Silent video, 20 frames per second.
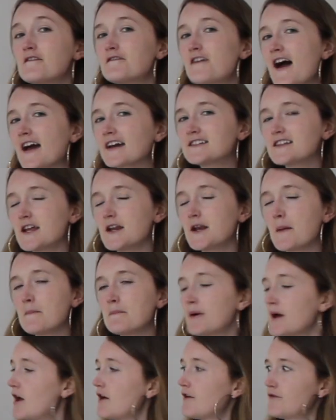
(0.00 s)
Fact
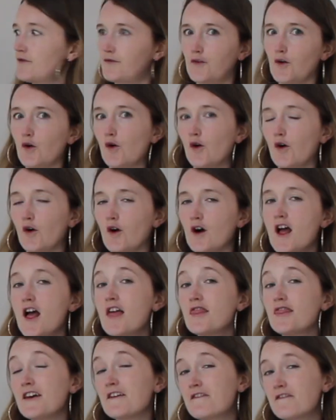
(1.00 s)
number four.
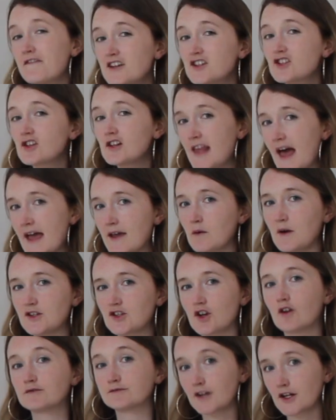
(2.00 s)
The official language
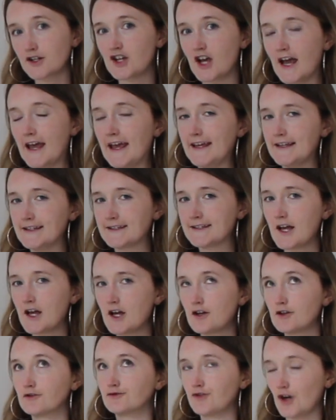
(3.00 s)
of Russia is
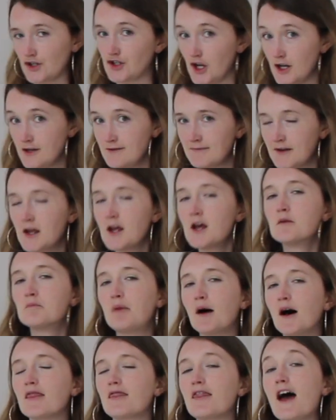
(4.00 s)
Russian,
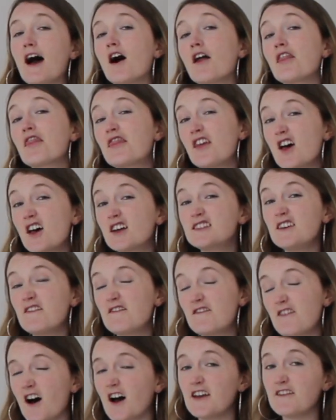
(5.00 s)
but there are
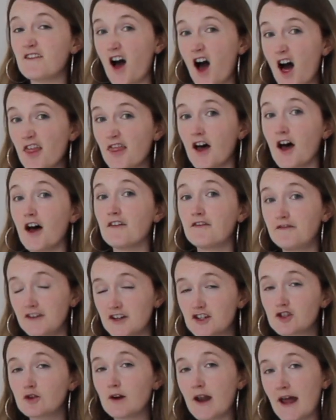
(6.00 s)
35 other
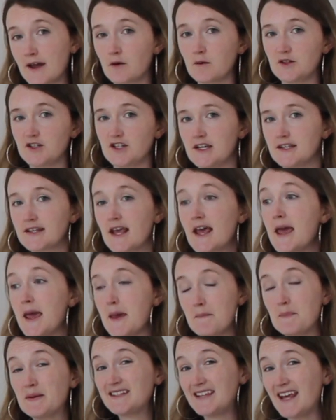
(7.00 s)
official languages
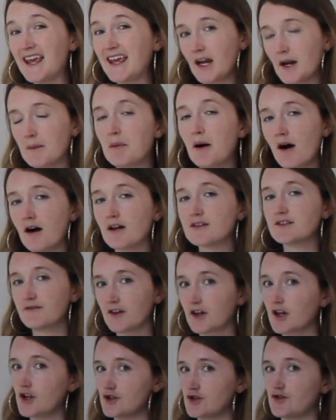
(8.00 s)
in particular parts of the
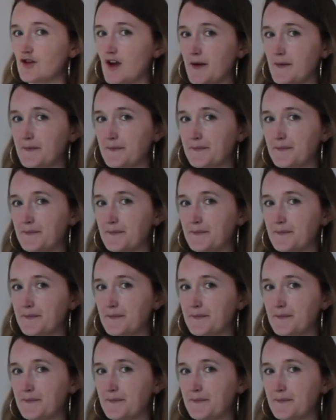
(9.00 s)
country.